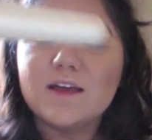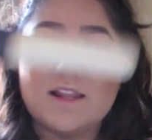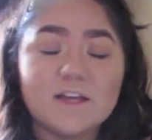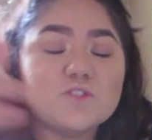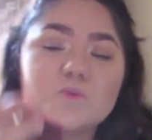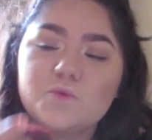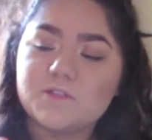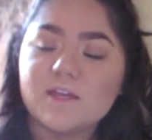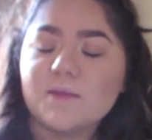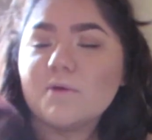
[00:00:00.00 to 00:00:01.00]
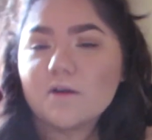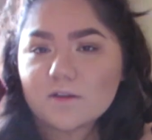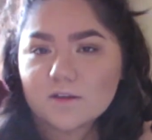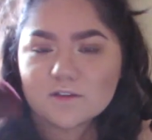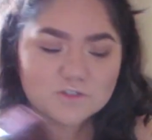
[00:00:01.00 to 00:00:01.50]
electrical tape
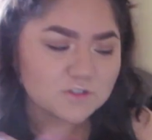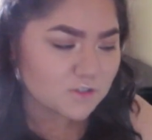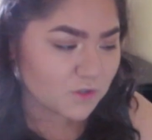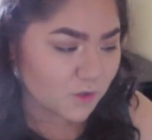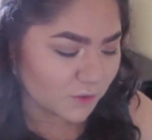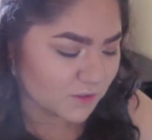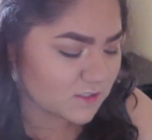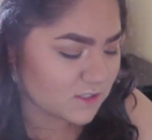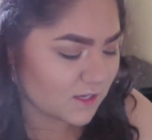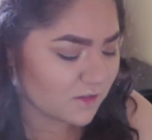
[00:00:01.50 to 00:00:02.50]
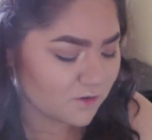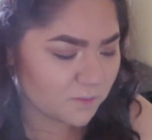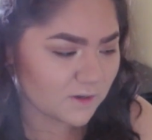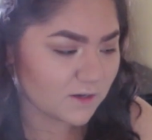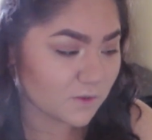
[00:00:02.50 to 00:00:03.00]
on it just to hold it together,
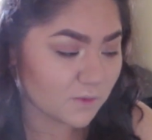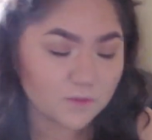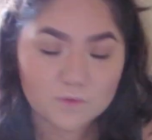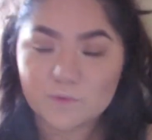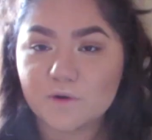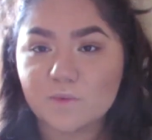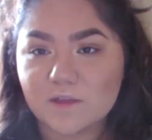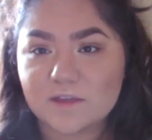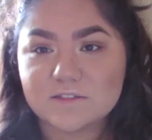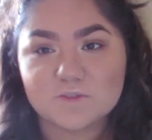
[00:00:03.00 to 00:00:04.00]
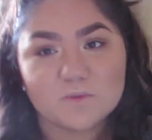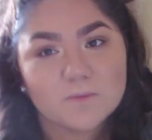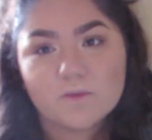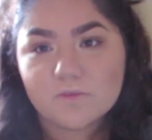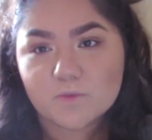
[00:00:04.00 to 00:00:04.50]
but I didn't want to throw it away because it's one of
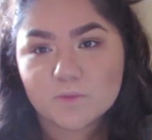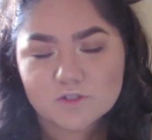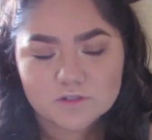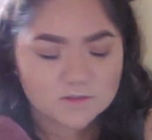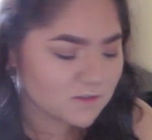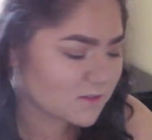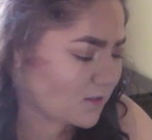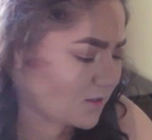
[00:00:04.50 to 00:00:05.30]
my favorite brushes.